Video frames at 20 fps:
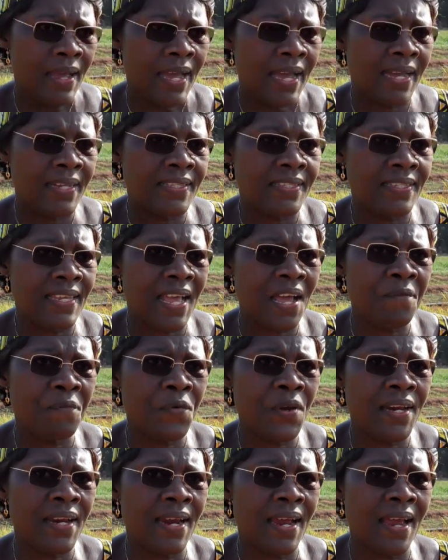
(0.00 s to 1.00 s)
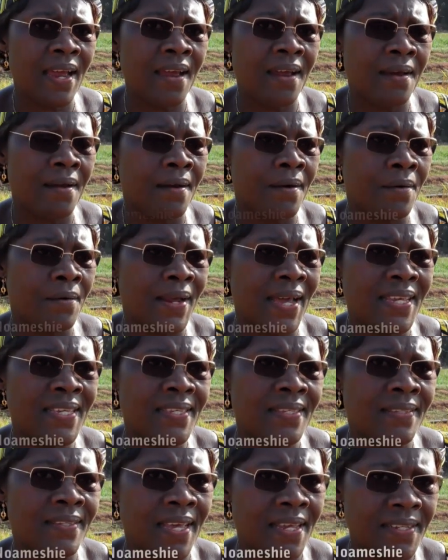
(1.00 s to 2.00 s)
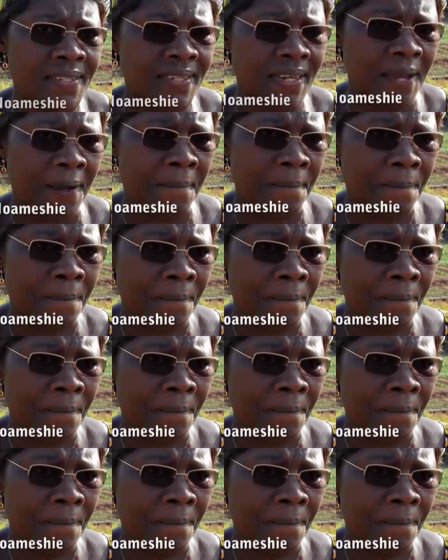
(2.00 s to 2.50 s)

At Africa Rice Center,